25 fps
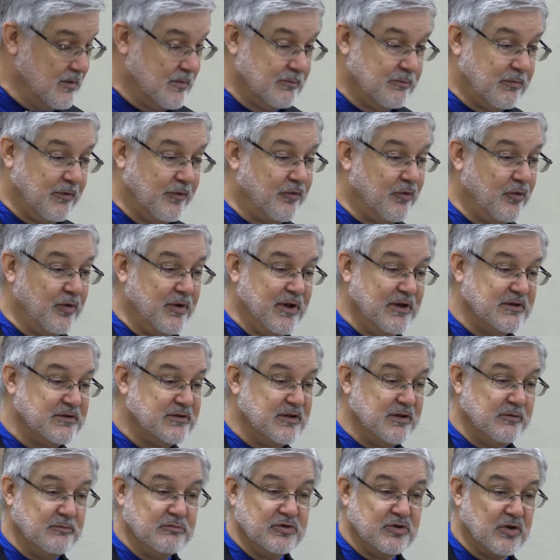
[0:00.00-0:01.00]
Before this,
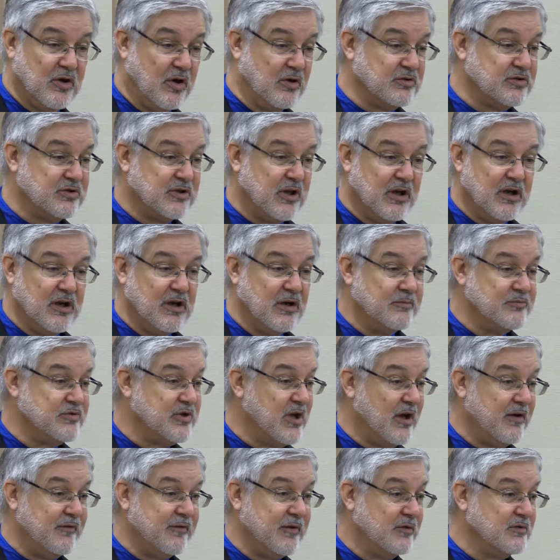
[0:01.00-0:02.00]
he was all stuck in
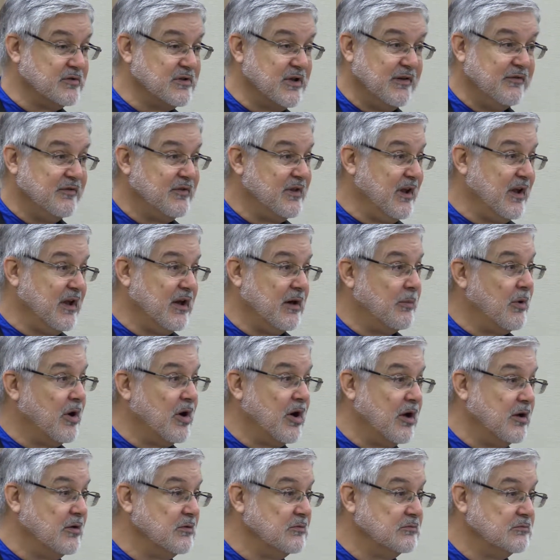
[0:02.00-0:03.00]
himself. He wasn't even thinking about
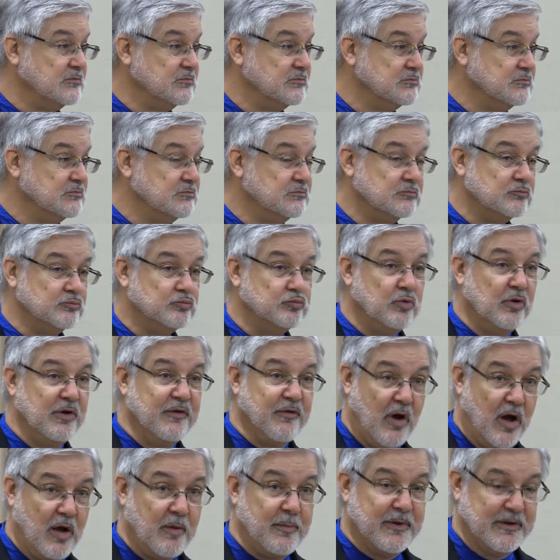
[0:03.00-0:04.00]
God. We've
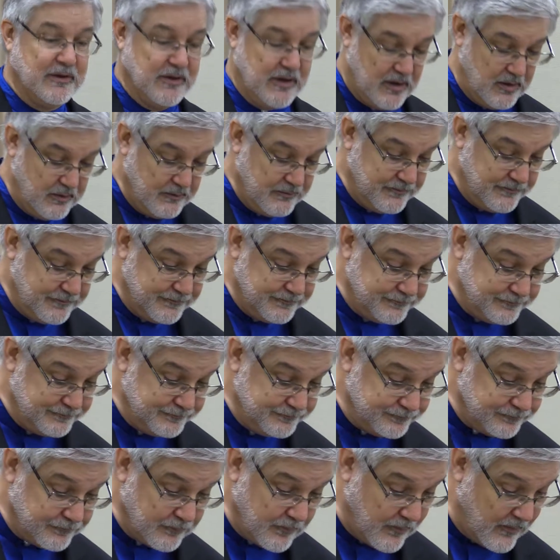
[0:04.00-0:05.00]
all been there.
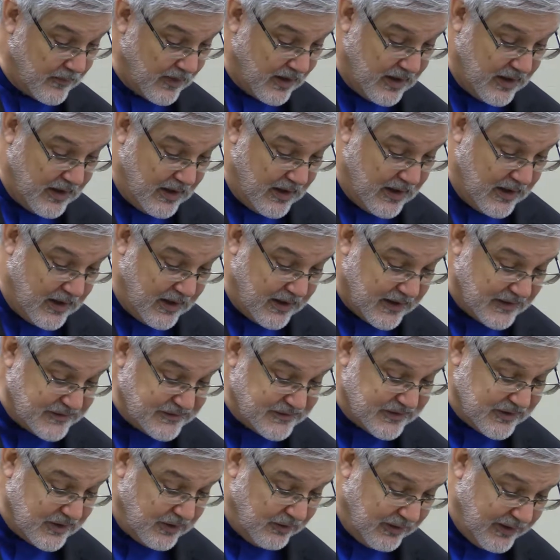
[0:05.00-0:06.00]

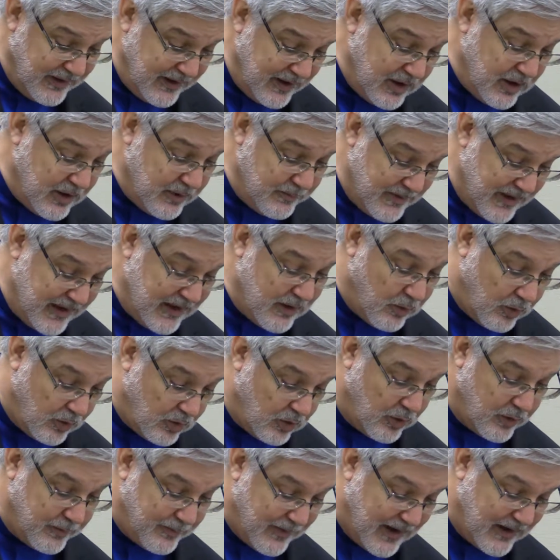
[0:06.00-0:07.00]
Consider and hear me, O
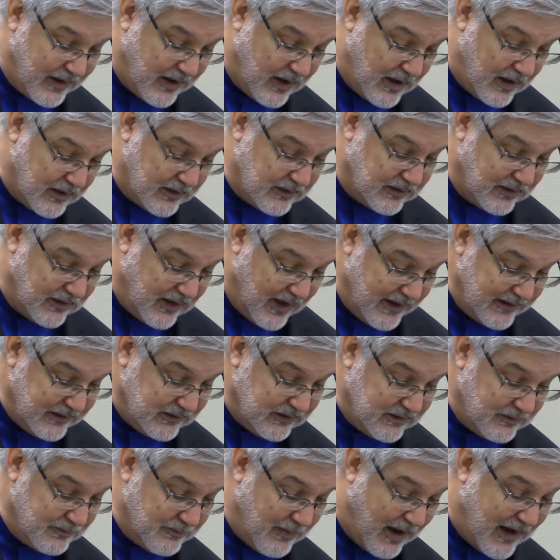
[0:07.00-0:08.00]
Lord my God.
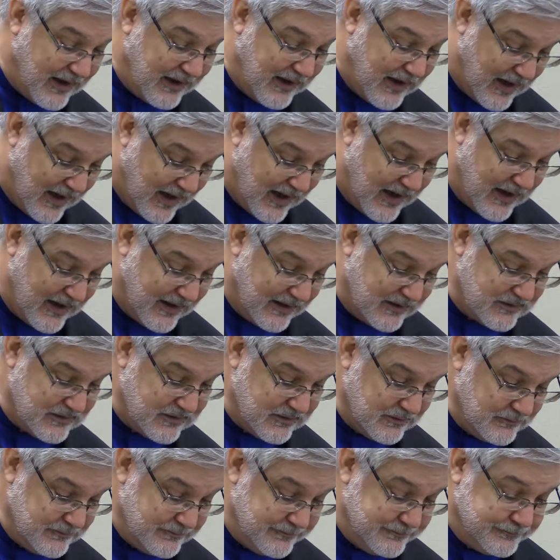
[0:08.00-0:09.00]
Lighten mine eyes,
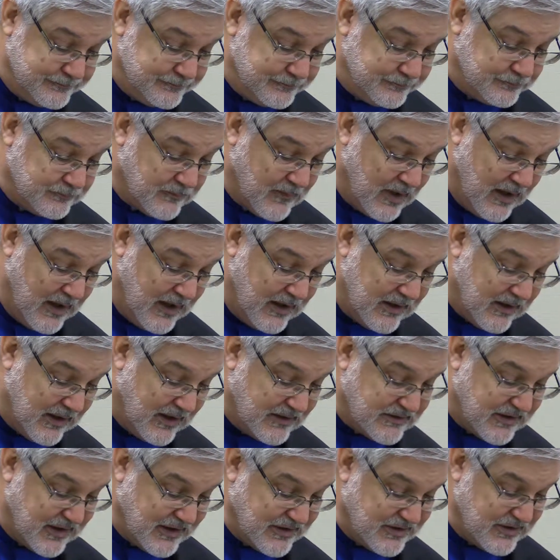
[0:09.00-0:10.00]

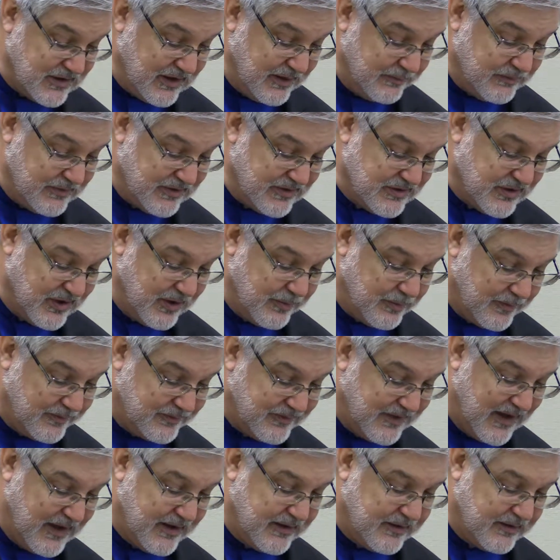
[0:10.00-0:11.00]
lest I sleep the sleep of
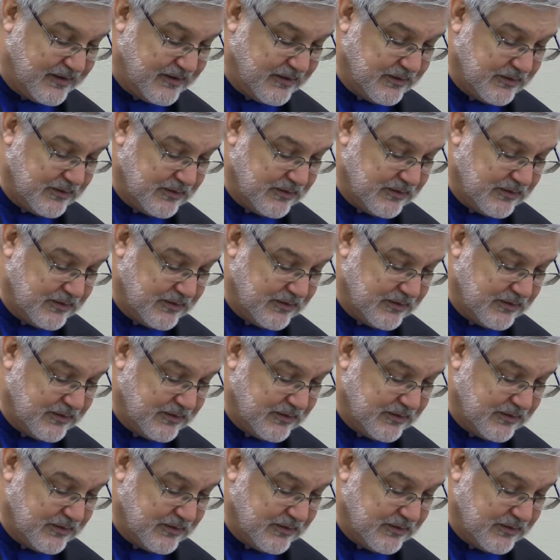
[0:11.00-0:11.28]
death.